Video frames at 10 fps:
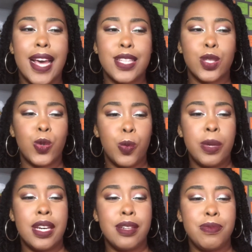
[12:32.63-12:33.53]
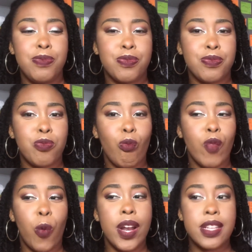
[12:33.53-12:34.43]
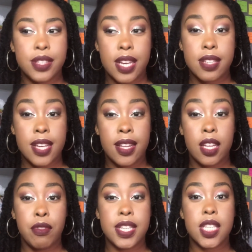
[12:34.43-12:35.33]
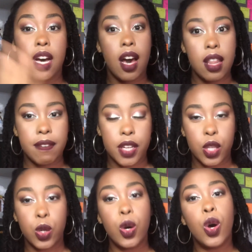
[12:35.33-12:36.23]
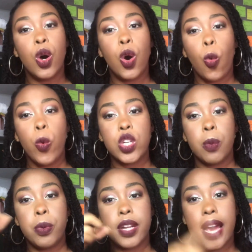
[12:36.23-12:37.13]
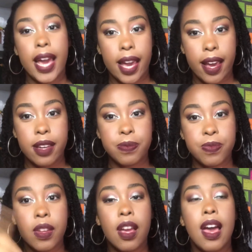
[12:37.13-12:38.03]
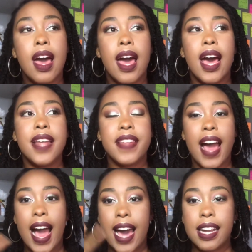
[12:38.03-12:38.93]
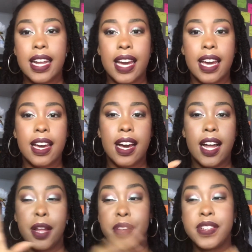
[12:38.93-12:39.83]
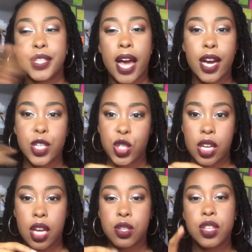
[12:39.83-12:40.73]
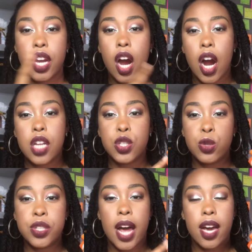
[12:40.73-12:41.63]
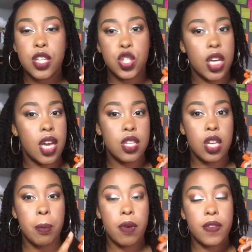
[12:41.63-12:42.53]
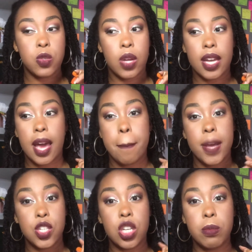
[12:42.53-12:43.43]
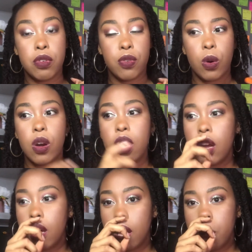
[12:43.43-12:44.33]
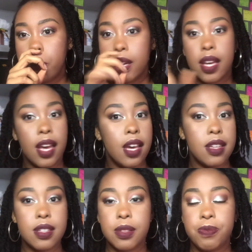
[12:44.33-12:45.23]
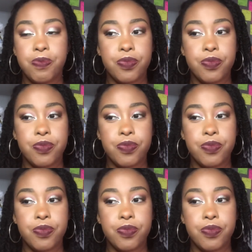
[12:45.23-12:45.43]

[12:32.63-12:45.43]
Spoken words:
excuse me, what is this? And then they released another video which I put here that had like a little bit darker shades. There are 2 darker shades above this one, like I mentioned before, but guys,